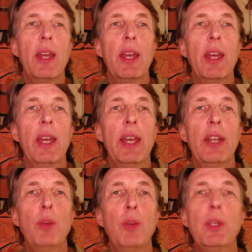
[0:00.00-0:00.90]
And
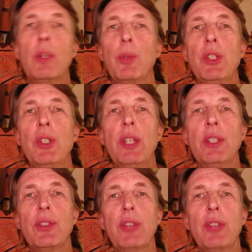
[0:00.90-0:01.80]
I hope you can appreciate
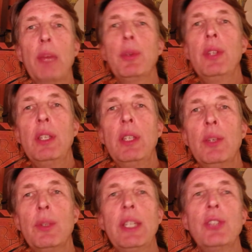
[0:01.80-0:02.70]
this Empathy
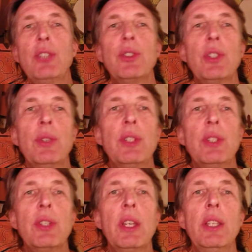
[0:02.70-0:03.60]
with Nature
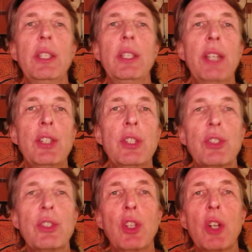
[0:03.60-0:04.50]
series. The intention
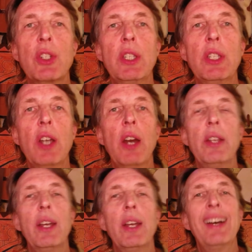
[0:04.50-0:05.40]
is largely
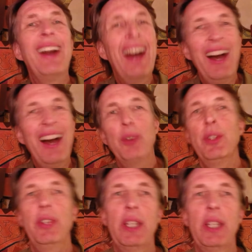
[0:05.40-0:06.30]
on how to
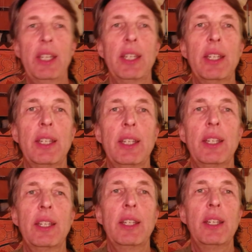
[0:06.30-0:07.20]
think,
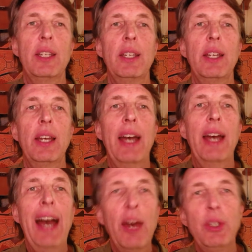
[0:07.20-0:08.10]

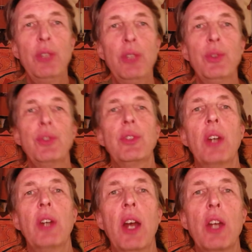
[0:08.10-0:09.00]
how to use
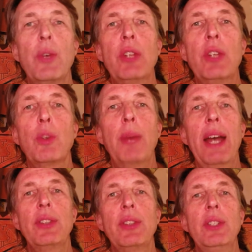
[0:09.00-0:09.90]
our greater
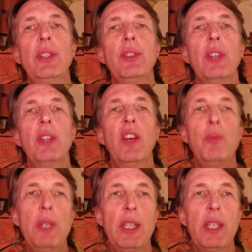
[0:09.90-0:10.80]
capacities of
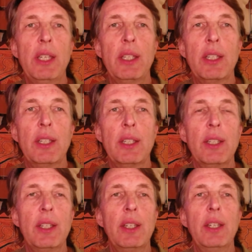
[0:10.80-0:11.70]
being,
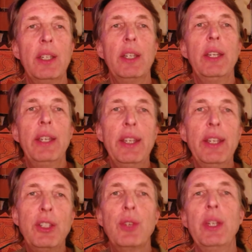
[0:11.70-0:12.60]

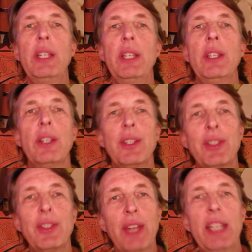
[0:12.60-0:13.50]
integrating
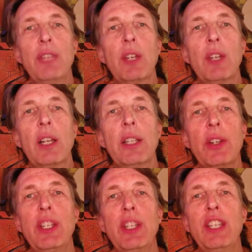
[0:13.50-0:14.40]
scientific
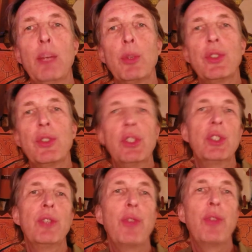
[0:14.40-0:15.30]
clarity and
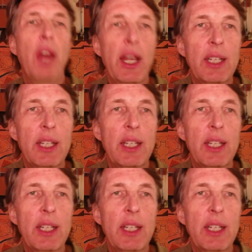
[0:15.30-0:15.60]
precision of thought,